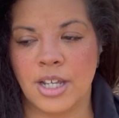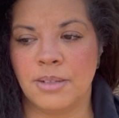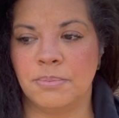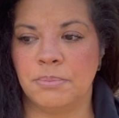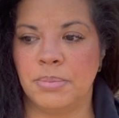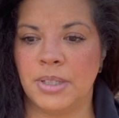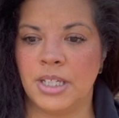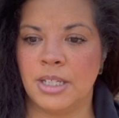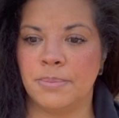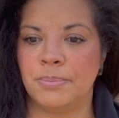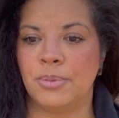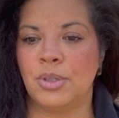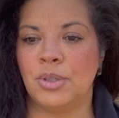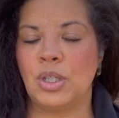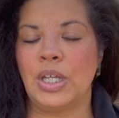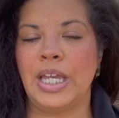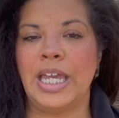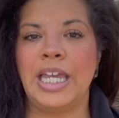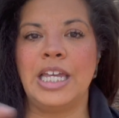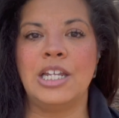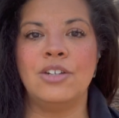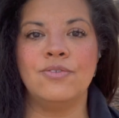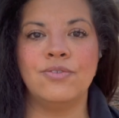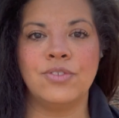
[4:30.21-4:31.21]
and people
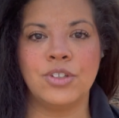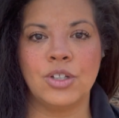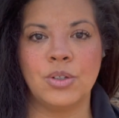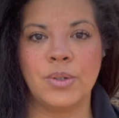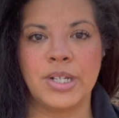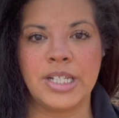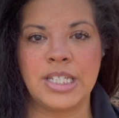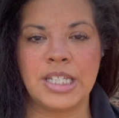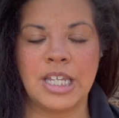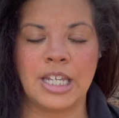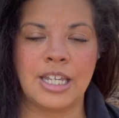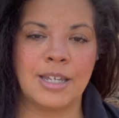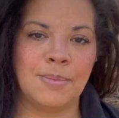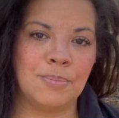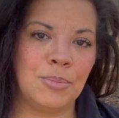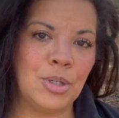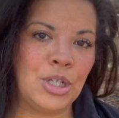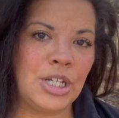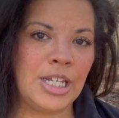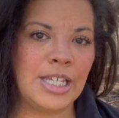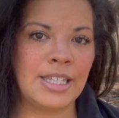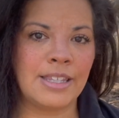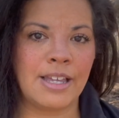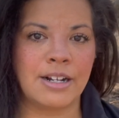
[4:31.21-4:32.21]
influencing and
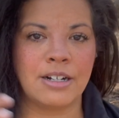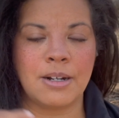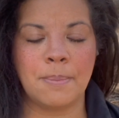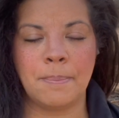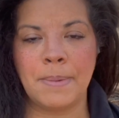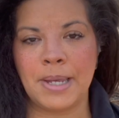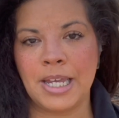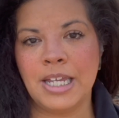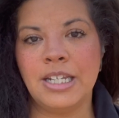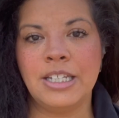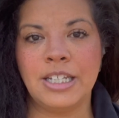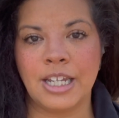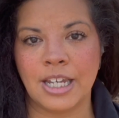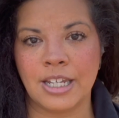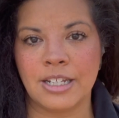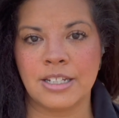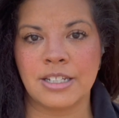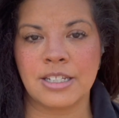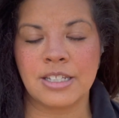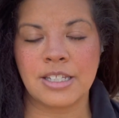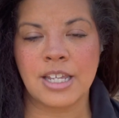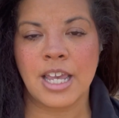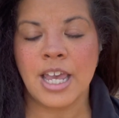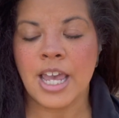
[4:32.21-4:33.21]
putting their
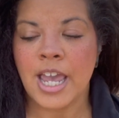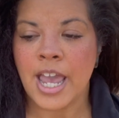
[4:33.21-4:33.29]
opinions